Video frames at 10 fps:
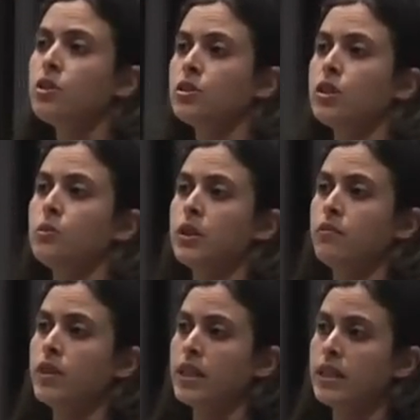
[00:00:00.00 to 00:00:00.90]
associated with
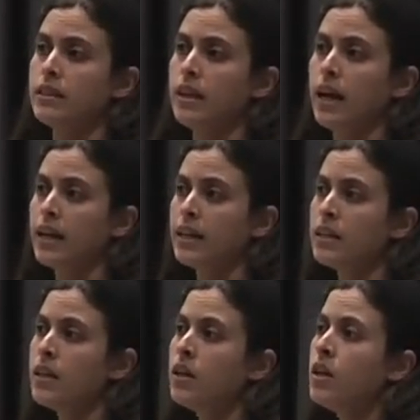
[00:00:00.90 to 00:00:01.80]
a vegan
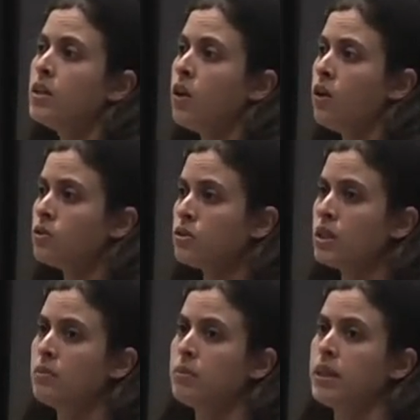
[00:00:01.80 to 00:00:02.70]
diet that also
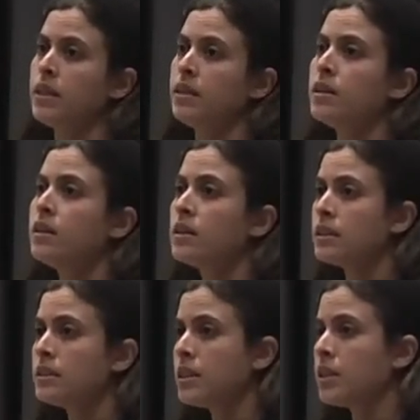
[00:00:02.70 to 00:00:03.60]
need to be
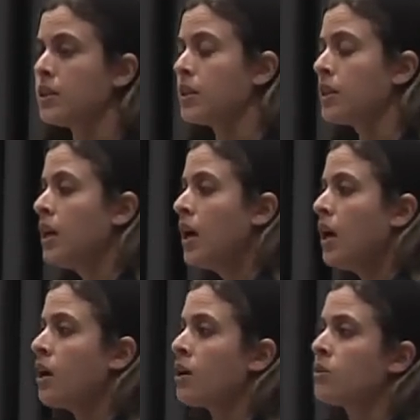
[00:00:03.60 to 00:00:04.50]
considered
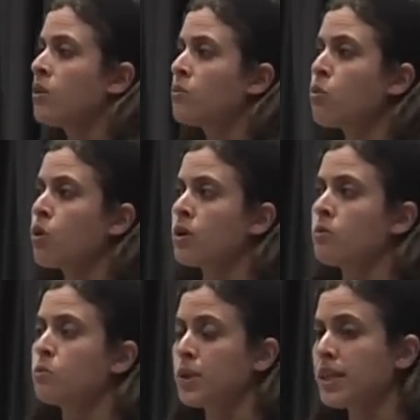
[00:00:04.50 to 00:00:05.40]
are
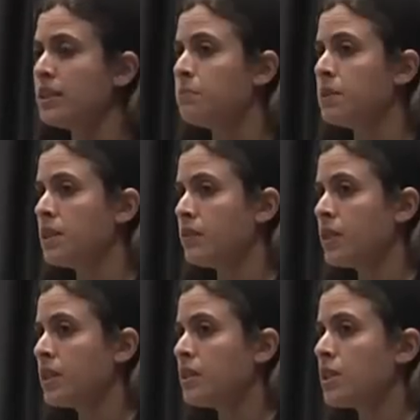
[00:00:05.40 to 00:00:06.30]
more breed
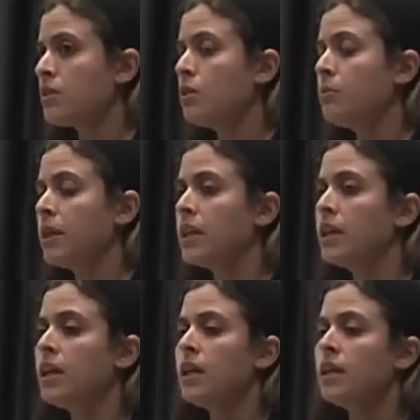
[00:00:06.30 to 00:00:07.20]
specific in general,
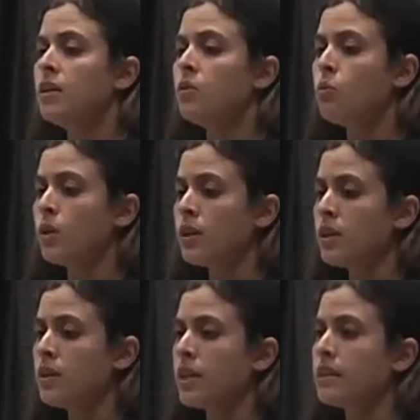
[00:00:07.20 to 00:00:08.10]
but one of
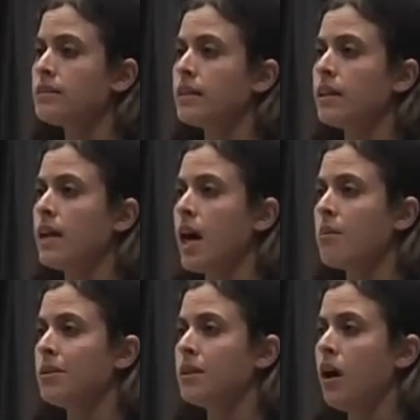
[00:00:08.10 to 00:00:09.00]
the things that can
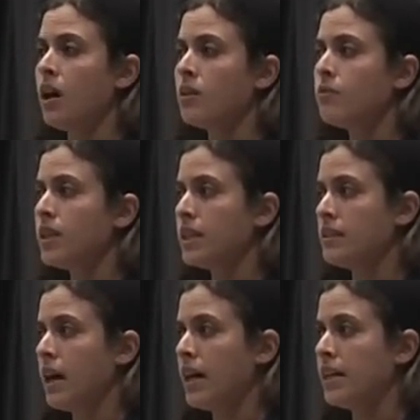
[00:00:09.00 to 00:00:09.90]
happen on a vegan
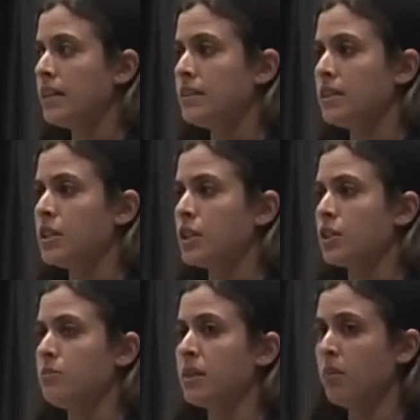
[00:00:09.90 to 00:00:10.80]
diet is the
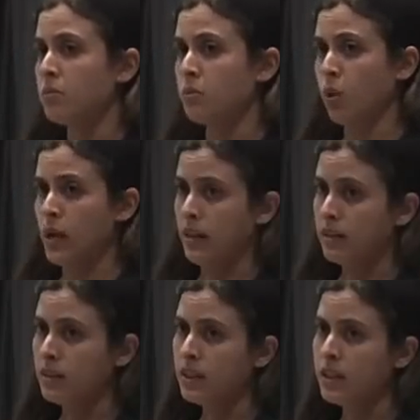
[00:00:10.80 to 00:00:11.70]
urine becomes more
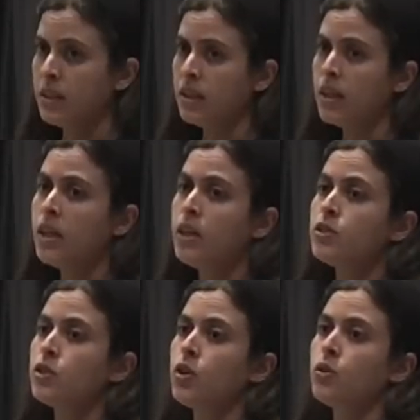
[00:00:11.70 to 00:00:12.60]
alkaline.
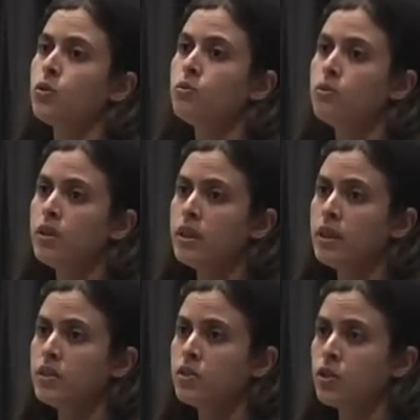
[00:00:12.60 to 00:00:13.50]
So
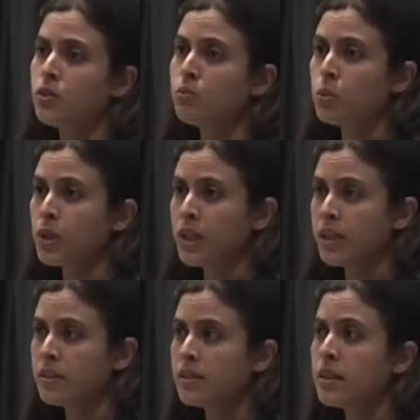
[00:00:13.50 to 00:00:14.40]
in certain
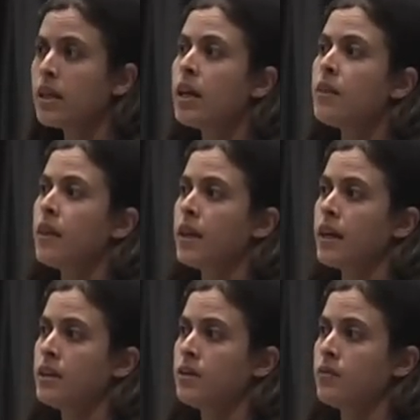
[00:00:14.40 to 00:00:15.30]
breeds, they can